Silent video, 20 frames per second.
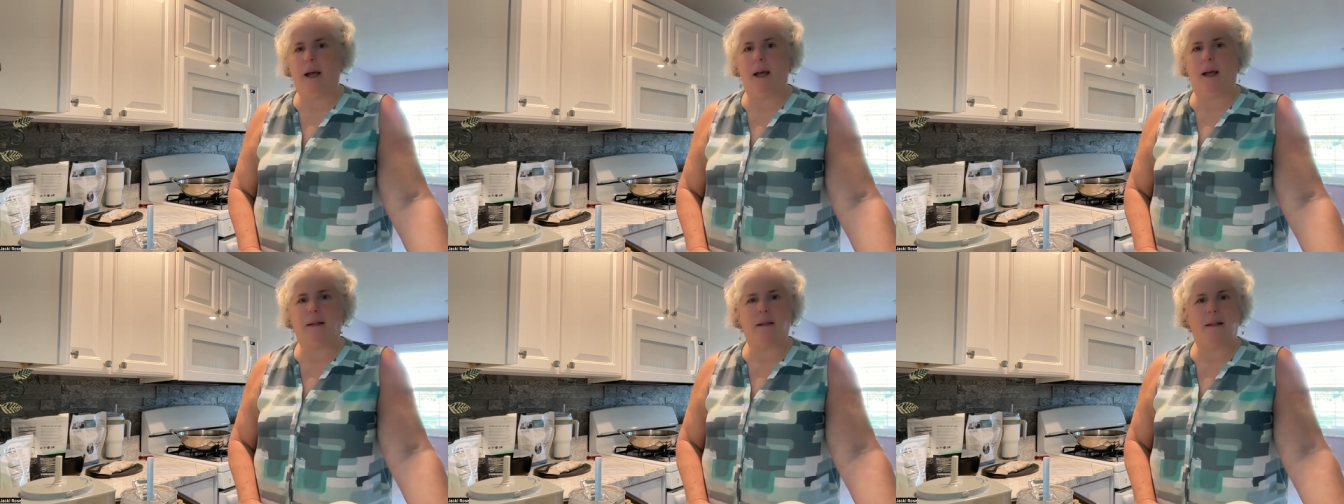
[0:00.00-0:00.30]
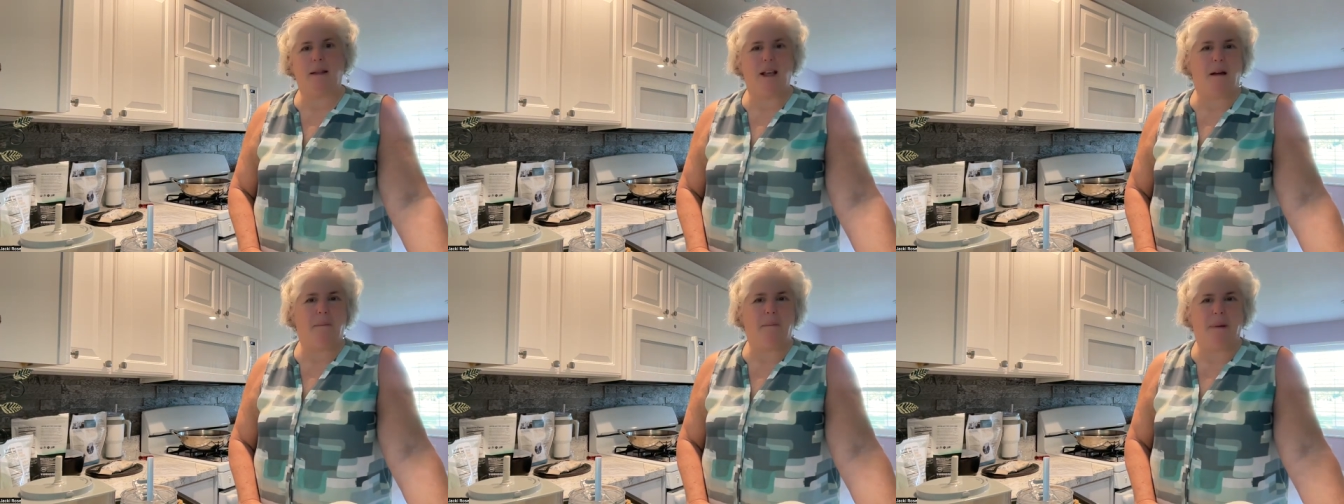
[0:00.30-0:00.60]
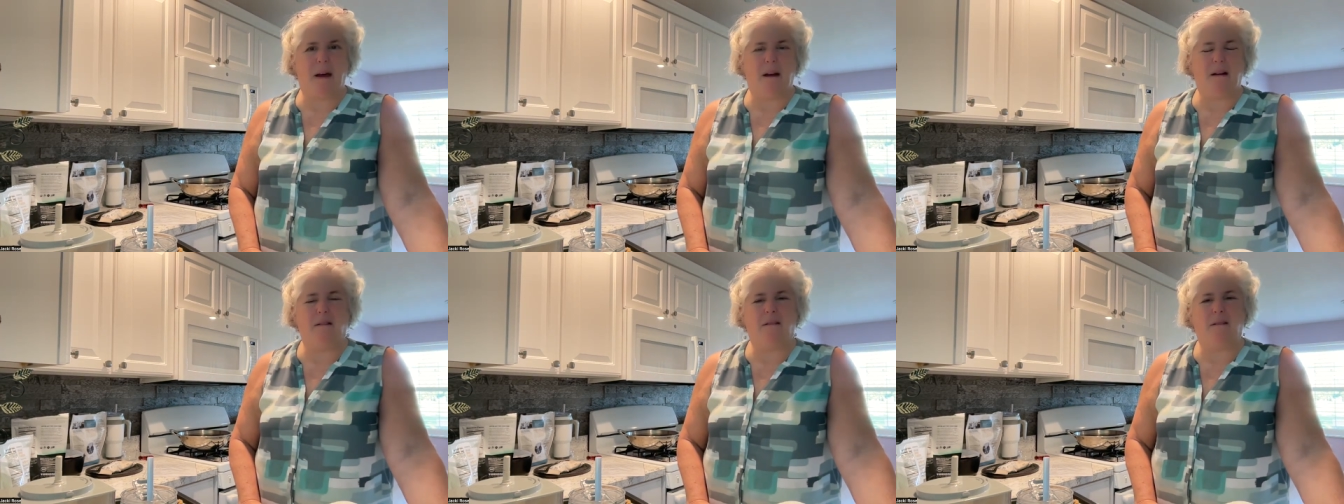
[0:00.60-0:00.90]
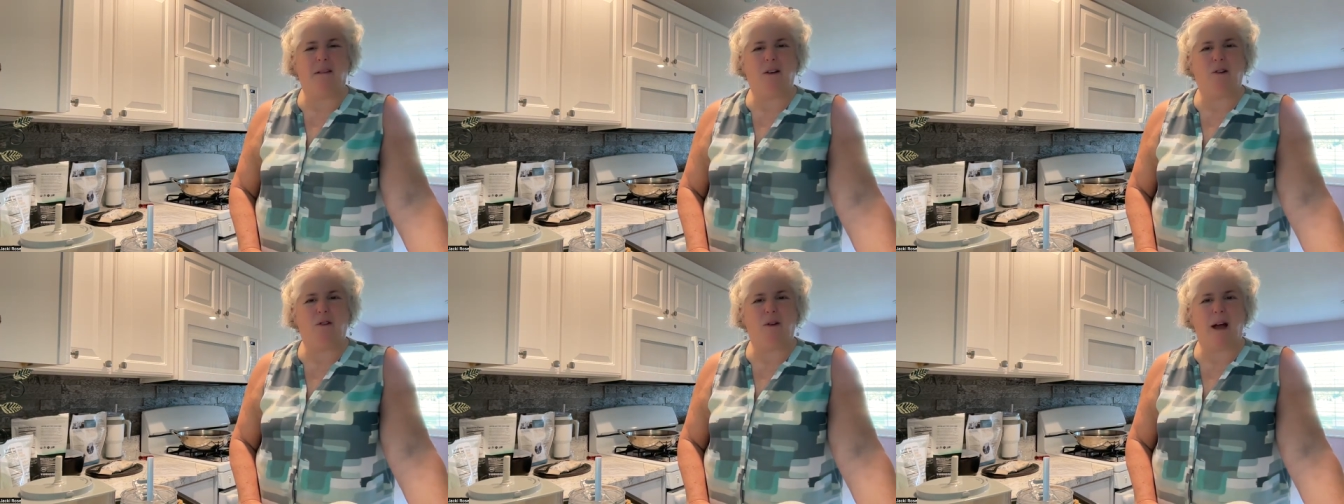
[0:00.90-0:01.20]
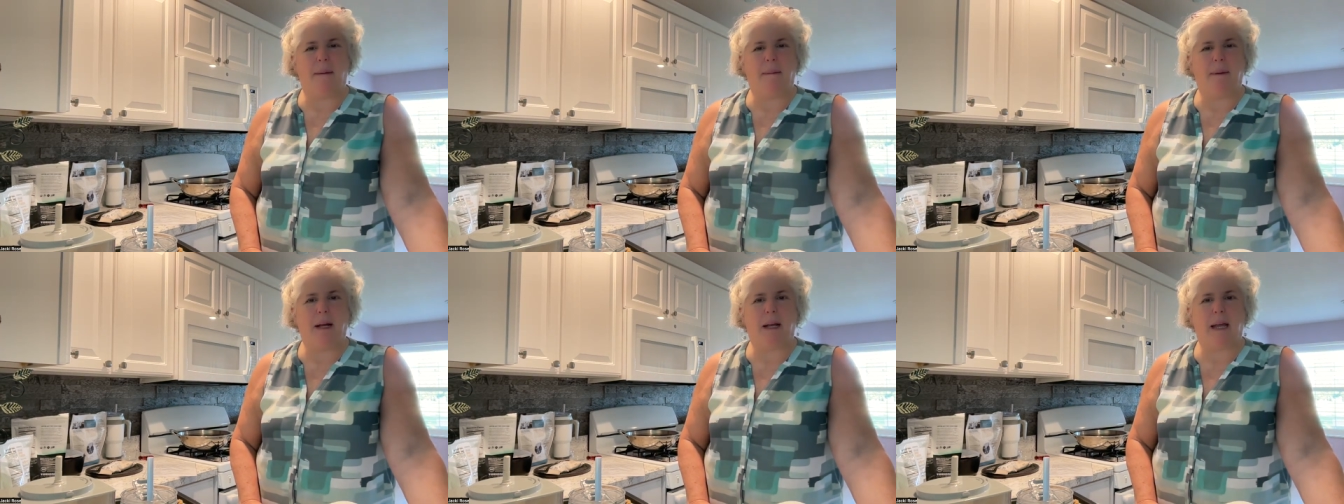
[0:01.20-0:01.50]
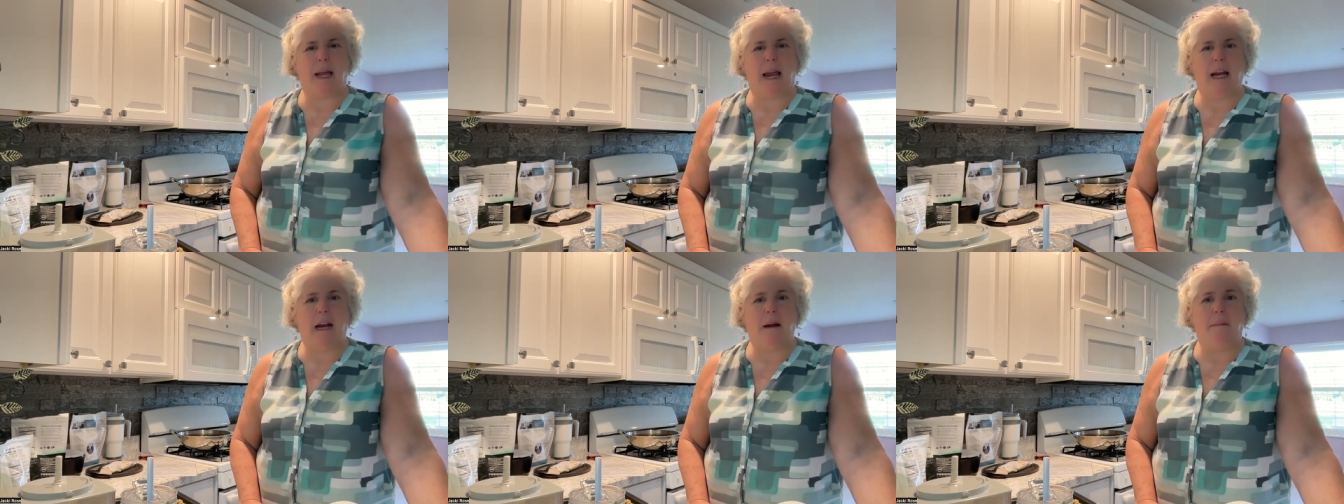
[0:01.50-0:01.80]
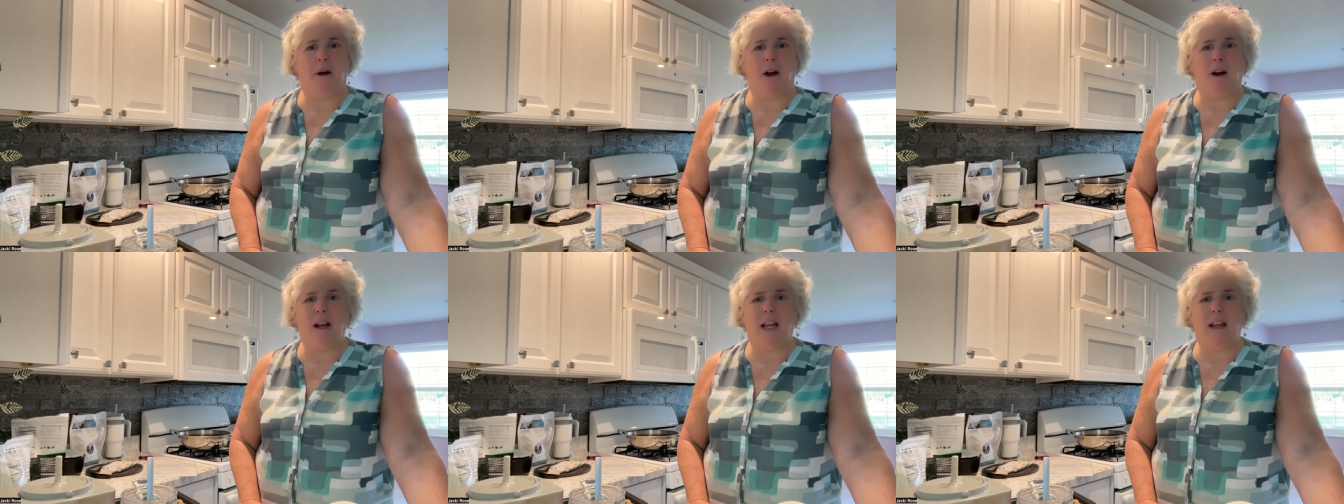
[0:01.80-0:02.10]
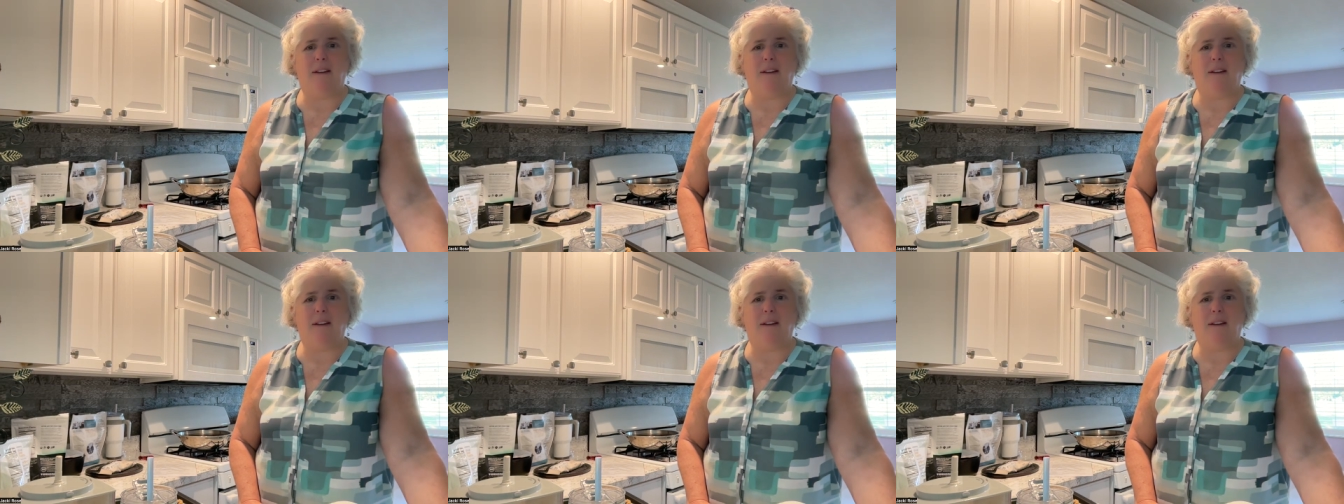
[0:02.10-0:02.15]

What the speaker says: Isn't that better than grabbing a candy bar?